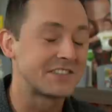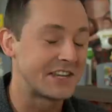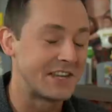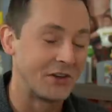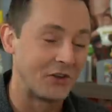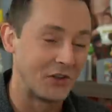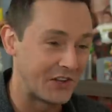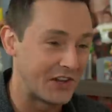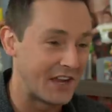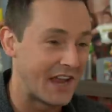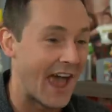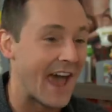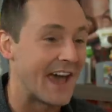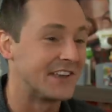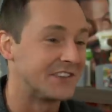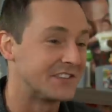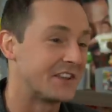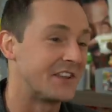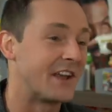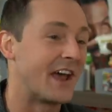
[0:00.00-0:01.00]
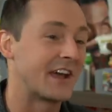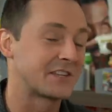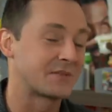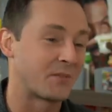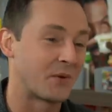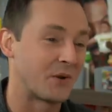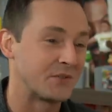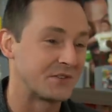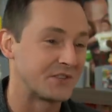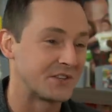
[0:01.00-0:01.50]
guilty as the next
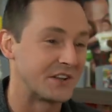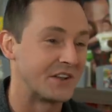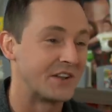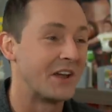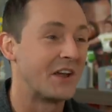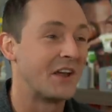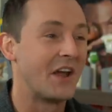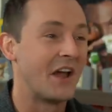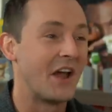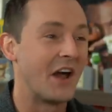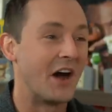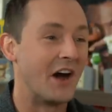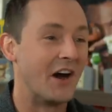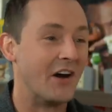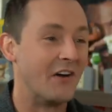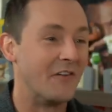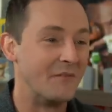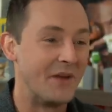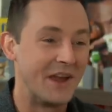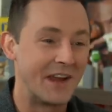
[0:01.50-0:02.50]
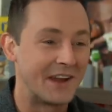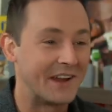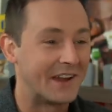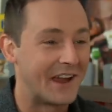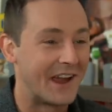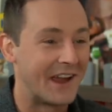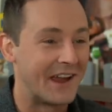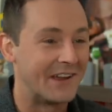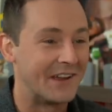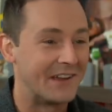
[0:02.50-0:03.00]
person of making
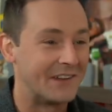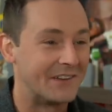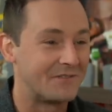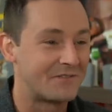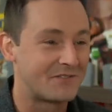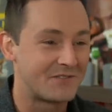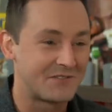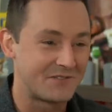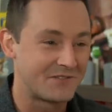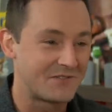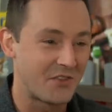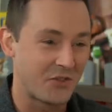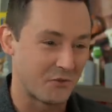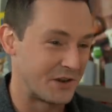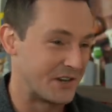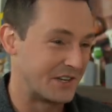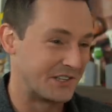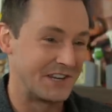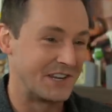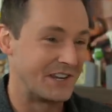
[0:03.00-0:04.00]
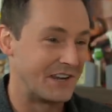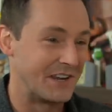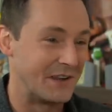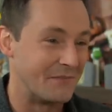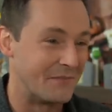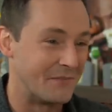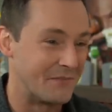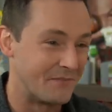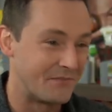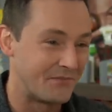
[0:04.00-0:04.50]
a
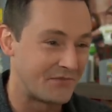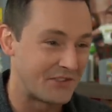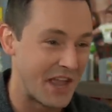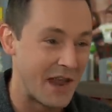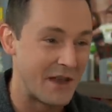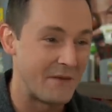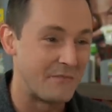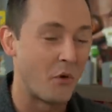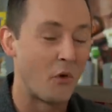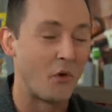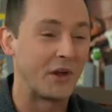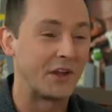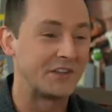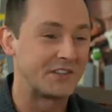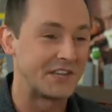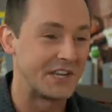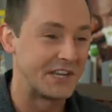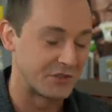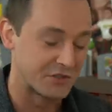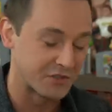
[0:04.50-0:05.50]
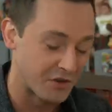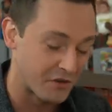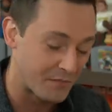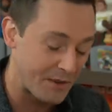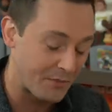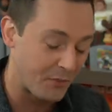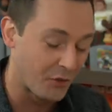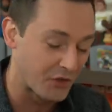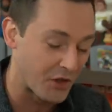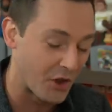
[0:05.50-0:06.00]
3-team 10-point teaser. So if
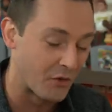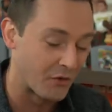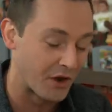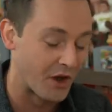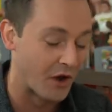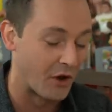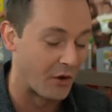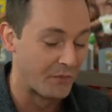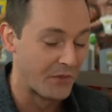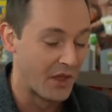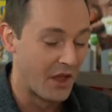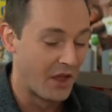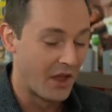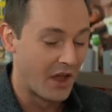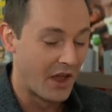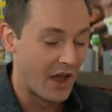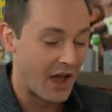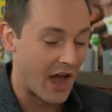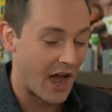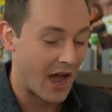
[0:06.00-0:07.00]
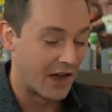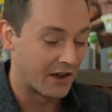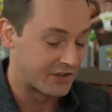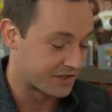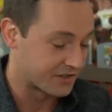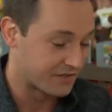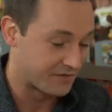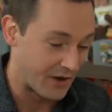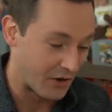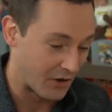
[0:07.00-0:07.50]
people don't know,
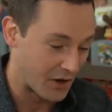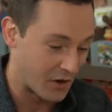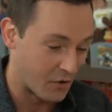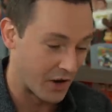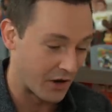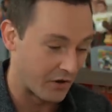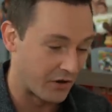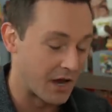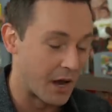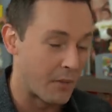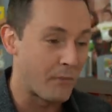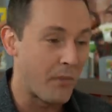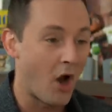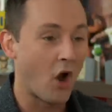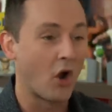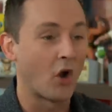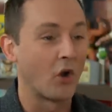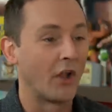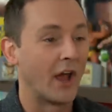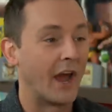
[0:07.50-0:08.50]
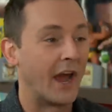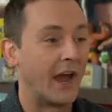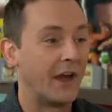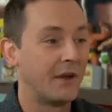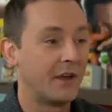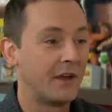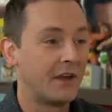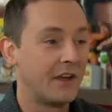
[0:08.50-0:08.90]
just very quickly, a parlay